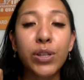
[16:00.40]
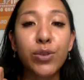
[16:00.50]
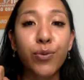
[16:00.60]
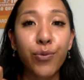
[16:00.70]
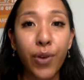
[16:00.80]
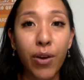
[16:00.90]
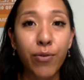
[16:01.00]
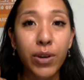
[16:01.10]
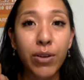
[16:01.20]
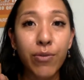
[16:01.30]
is
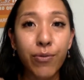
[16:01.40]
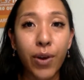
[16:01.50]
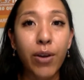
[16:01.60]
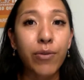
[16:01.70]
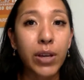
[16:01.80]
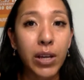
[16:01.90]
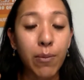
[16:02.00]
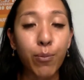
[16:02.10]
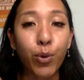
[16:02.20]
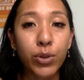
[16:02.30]
very, very
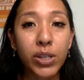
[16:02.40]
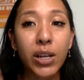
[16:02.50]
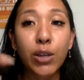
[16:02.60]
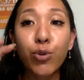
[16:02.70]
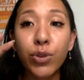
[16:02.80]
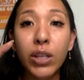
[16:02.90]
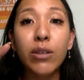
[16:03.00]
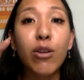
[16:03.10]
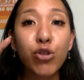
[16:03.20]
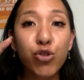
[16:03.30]
important, and you
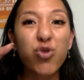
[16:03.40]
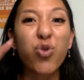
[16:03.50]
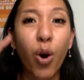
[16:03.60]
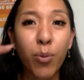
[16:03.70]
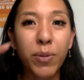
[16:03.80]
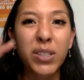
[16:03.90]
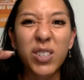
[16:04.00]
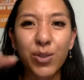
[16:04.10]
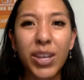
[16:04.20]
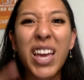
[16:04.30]
need strong
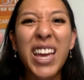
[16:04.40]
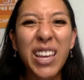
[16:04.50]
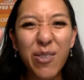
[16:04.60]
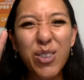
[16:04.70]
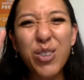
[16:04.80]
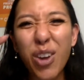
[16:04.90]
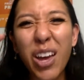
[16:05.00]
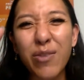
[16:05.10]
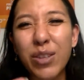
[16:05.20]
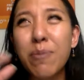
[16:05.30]
muscles. If you do not
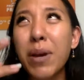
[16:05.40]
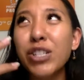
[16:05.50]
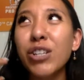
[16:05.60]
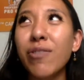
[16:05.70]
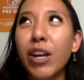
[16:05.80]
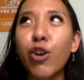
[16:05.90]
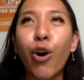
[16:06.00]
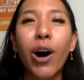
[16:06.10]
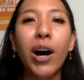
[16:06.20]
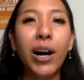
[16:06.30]
have, imagine, right, your
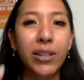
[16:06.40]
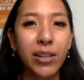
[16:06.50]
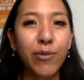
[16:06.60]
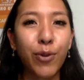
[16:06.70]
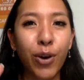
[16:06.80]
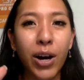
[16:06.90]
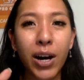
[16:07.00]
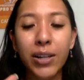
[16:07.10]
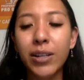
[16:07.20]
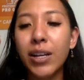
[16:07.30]
heart, if your
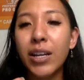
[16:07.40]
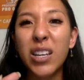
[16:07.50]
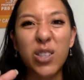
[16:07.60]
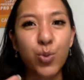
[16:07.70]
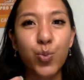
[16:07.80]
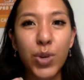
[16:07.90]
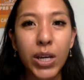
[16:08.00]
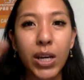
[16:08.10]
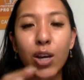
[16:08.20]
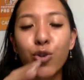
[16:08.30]
heart is
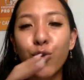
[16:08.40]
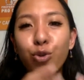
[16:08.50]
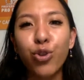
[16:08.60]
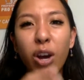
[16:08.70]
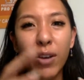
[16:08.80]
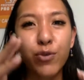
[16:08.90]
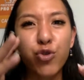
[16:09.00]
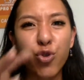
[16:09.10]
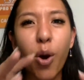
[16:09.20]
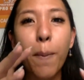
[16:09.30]
weak, you do not have
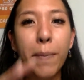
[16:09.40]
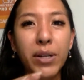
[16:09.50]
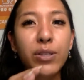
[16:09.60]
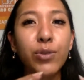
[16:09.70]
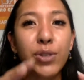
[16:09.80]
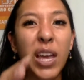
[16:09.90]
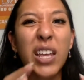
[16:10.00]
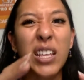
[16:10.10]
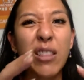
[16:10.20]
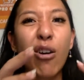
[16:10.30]
strong muscles
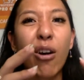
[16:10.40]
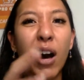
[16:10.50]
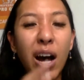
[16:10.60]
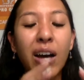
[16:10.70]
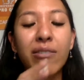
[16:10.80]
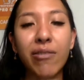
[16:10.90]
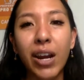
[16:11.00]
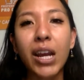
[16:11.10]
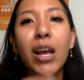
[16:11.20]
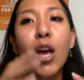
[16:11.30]
in your heart,
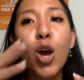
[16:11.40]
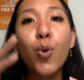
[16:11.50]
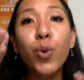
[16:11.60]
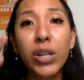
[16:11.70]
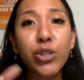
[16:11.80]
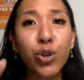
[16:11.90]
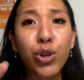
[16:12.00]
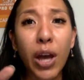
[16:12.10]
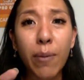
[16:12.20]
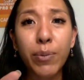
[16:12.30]
right? What is going to
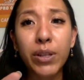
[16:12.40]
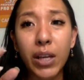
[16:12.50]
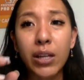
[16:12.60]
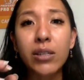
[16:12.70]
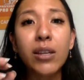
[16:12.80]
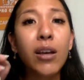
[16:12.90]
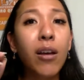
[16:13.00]
happen is